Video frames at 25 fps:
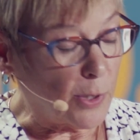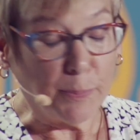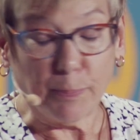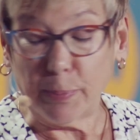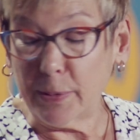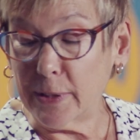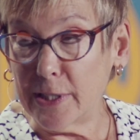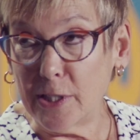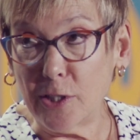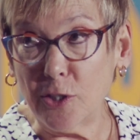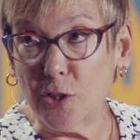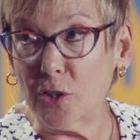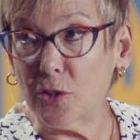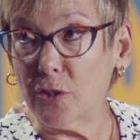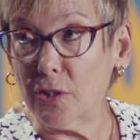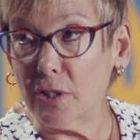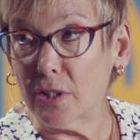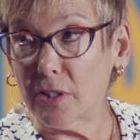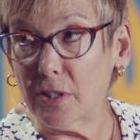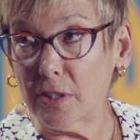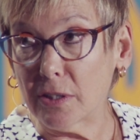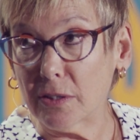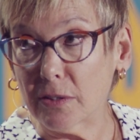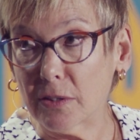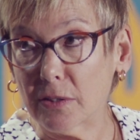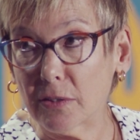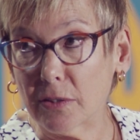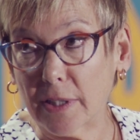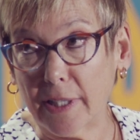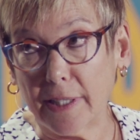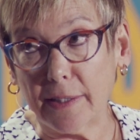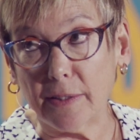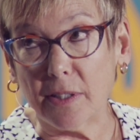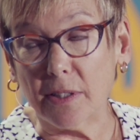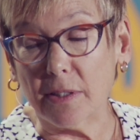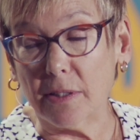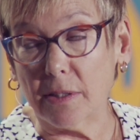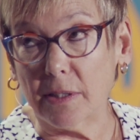But bleisure
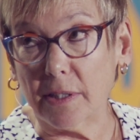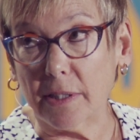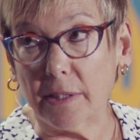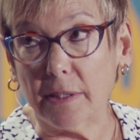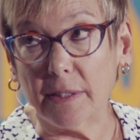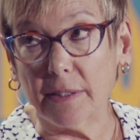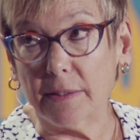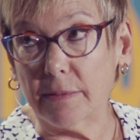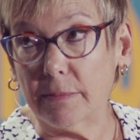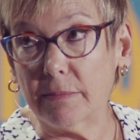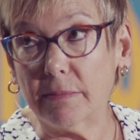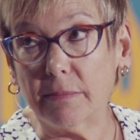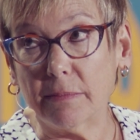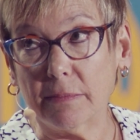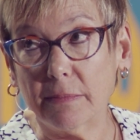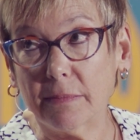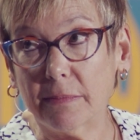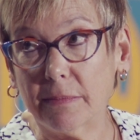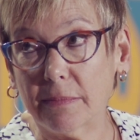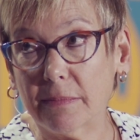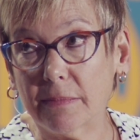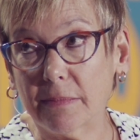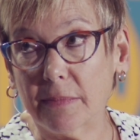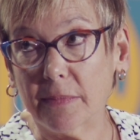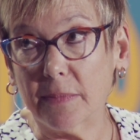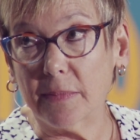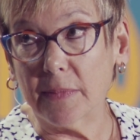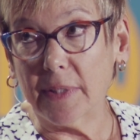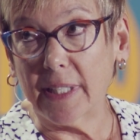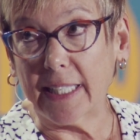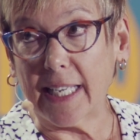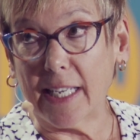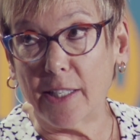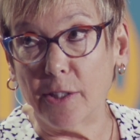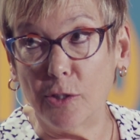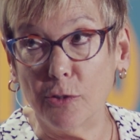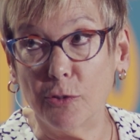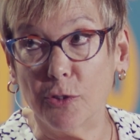gets
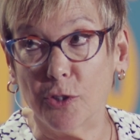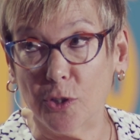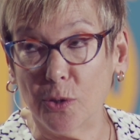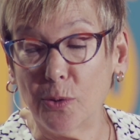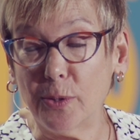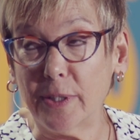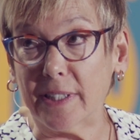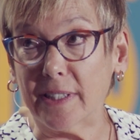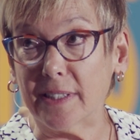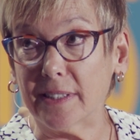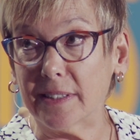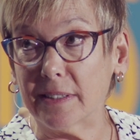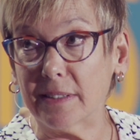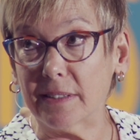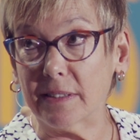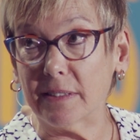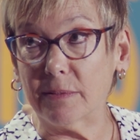and you do it.